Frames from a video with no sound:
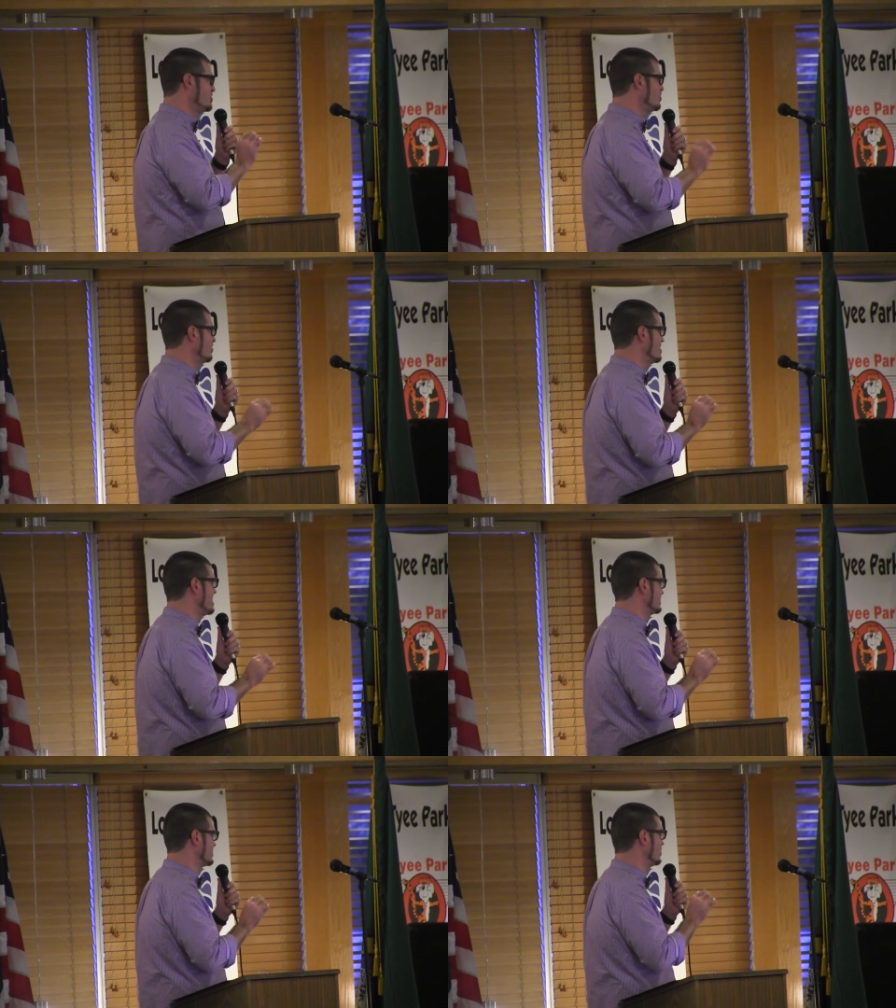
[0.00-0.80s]
You worry
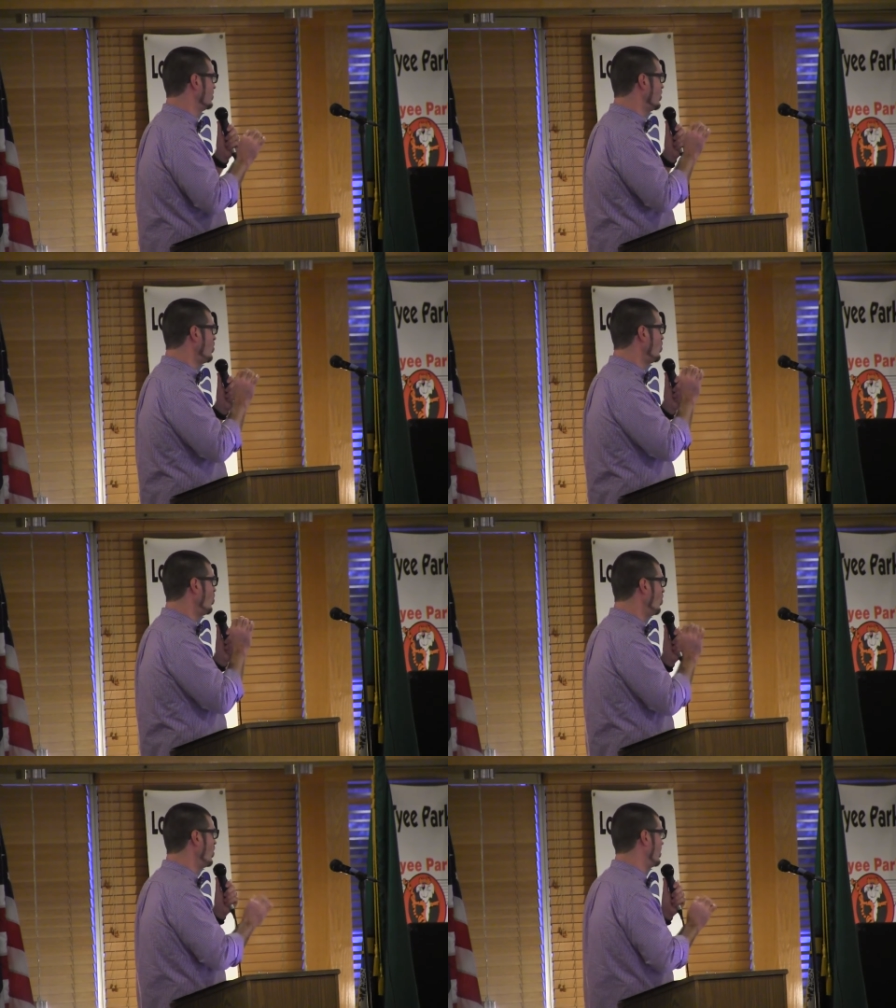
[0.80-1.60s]
about school,
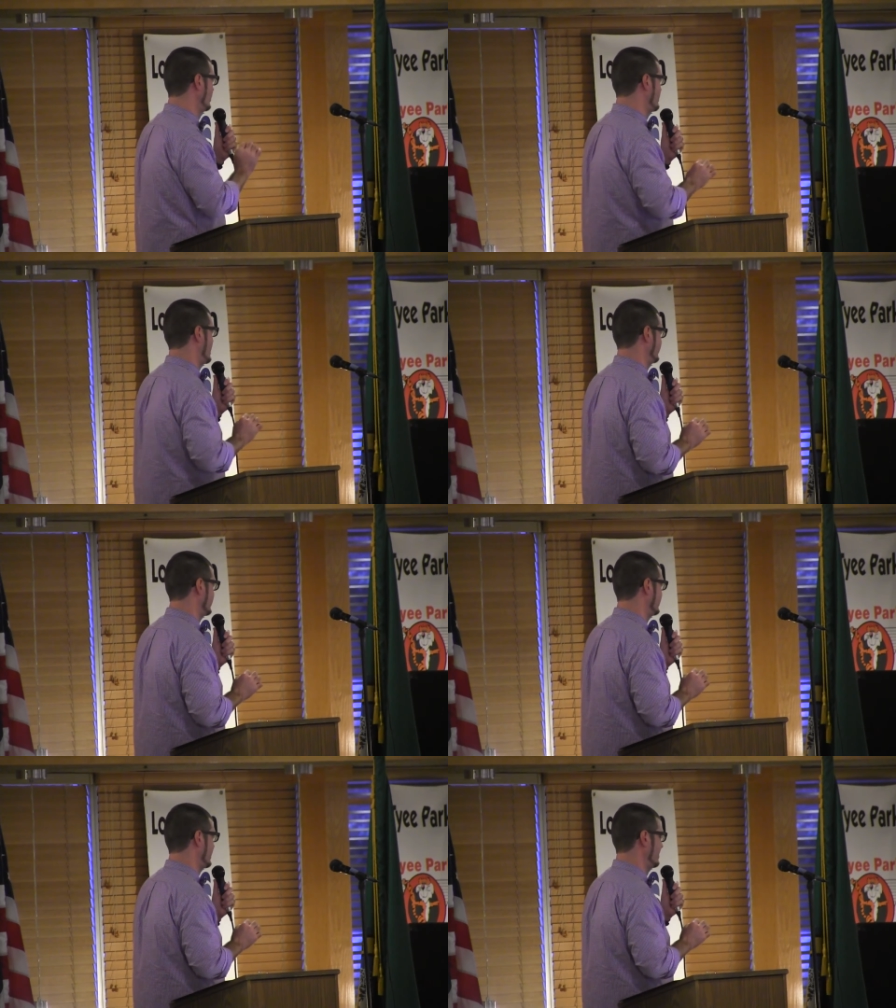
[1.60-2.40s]
we'll worry about the
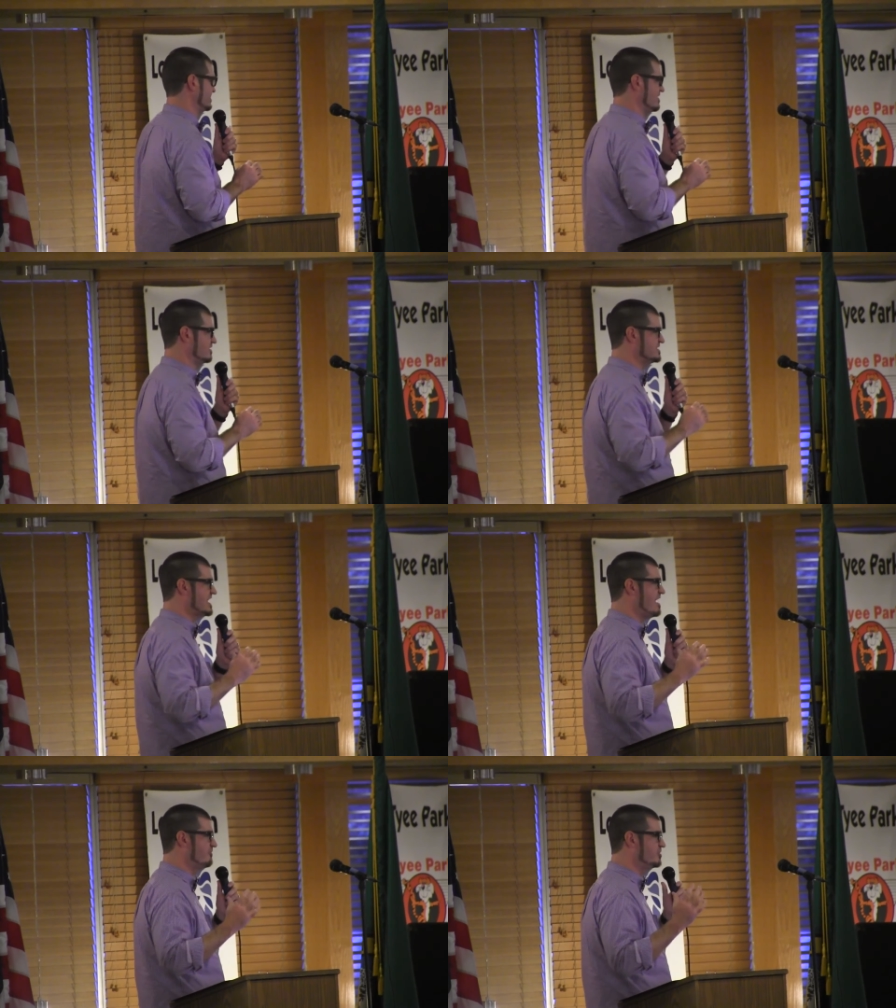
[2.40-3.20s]
details. And the
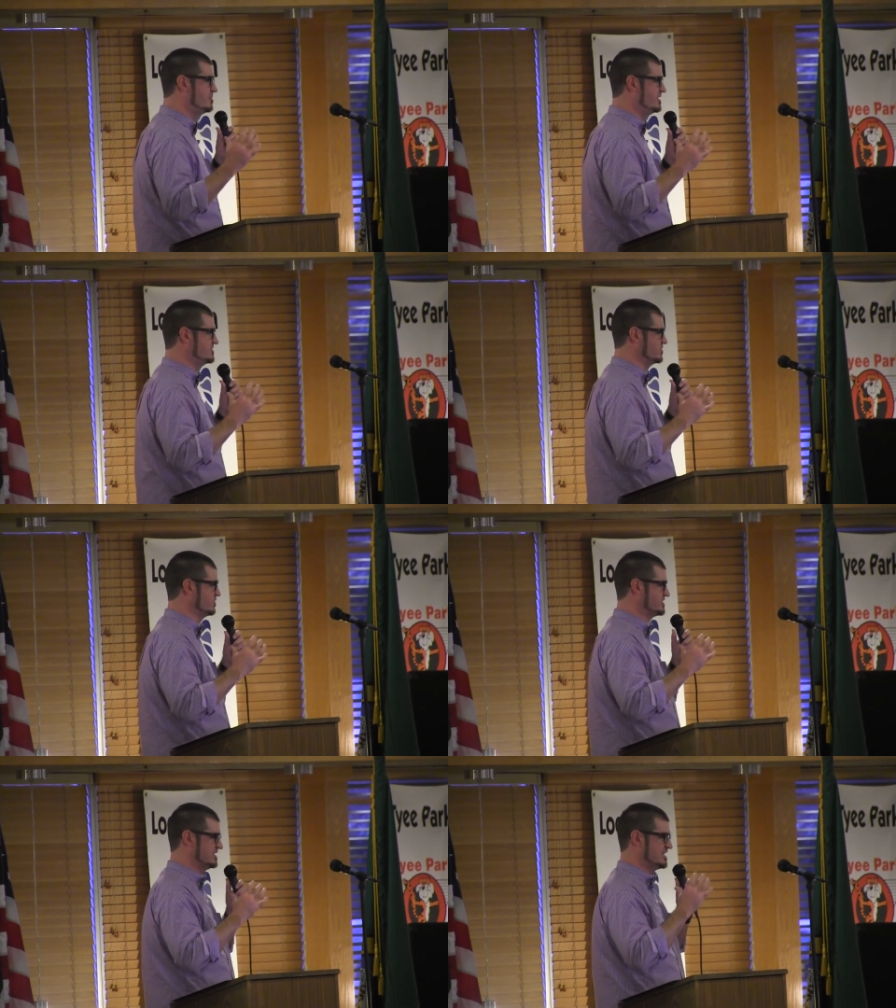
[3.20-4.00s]
staff of community
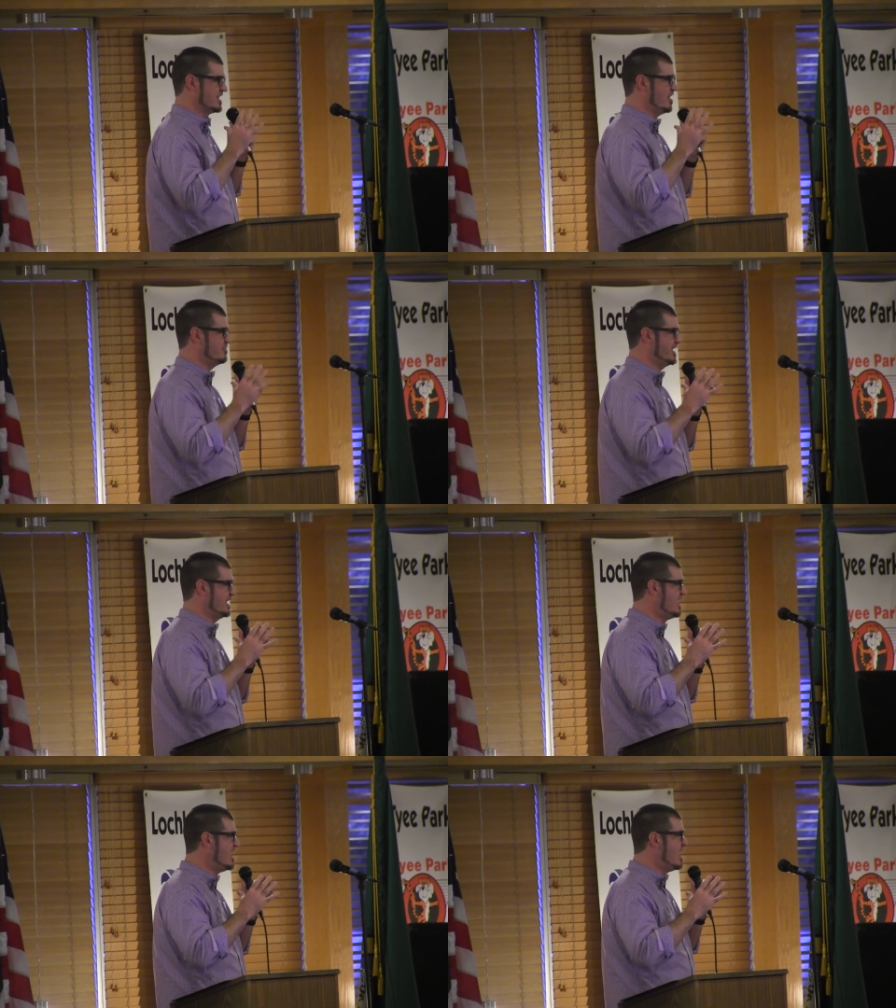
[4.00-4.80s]
schools gets to come
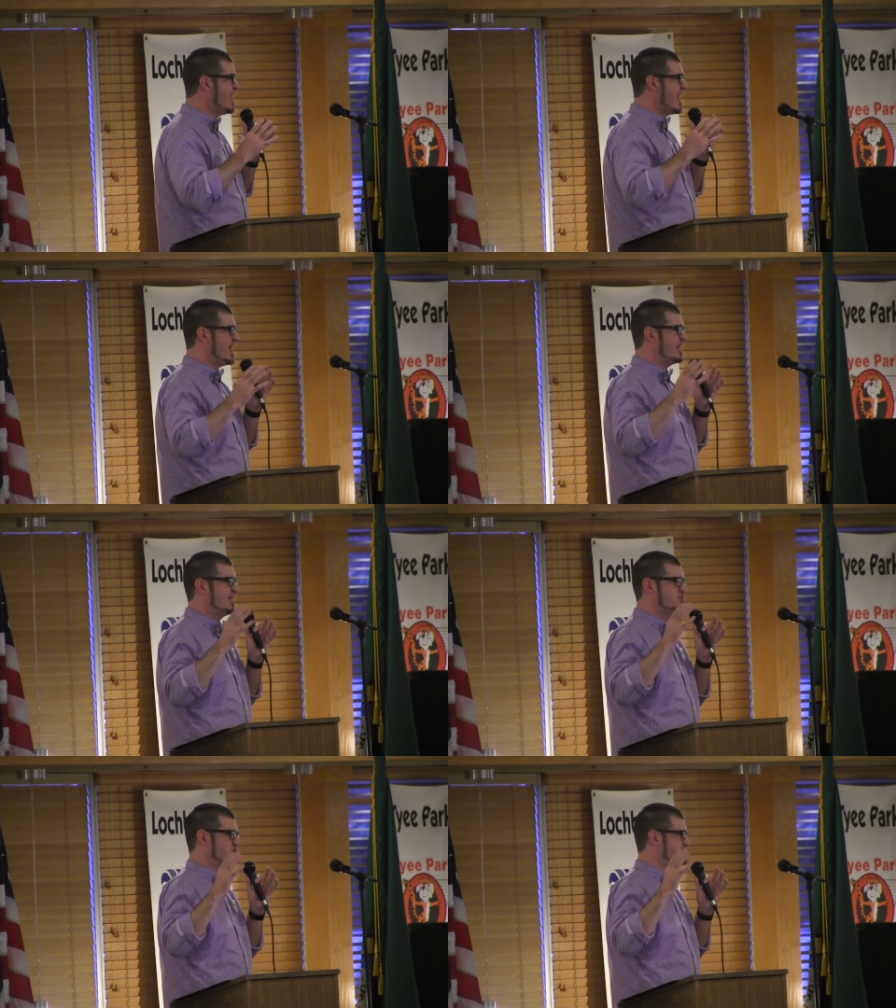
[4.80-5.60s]
in and,
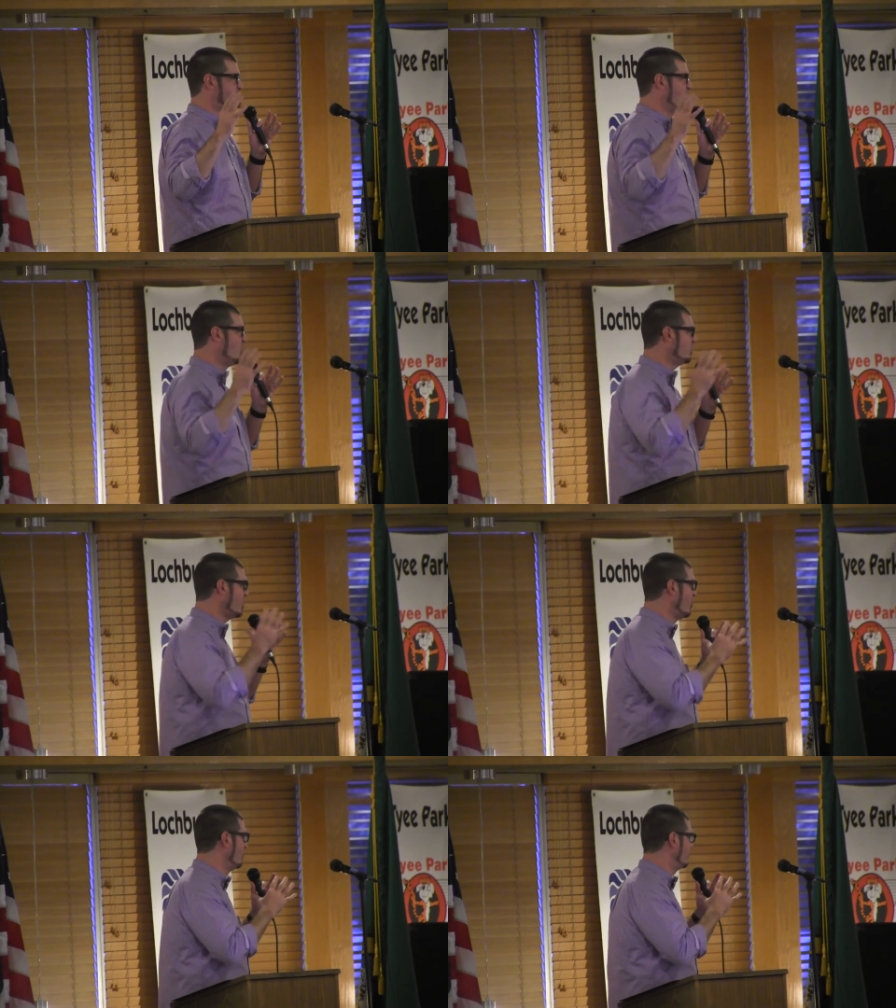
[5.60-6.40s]
and just pour
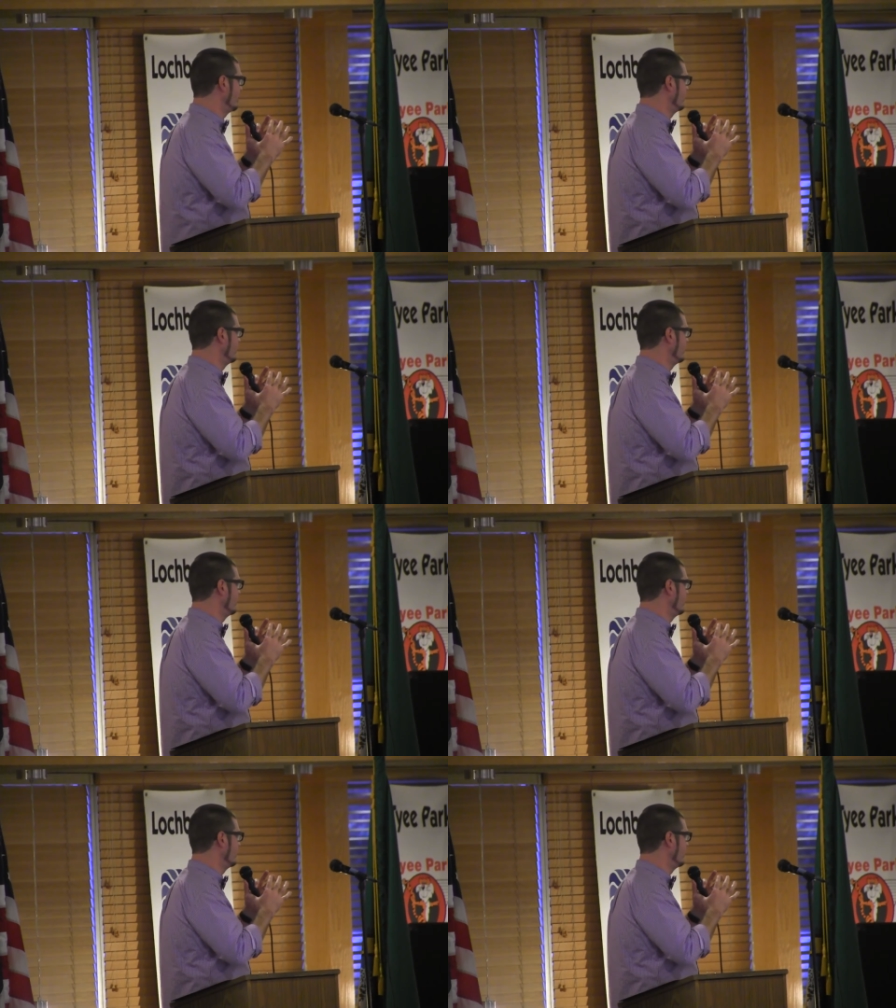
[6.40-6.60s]
hope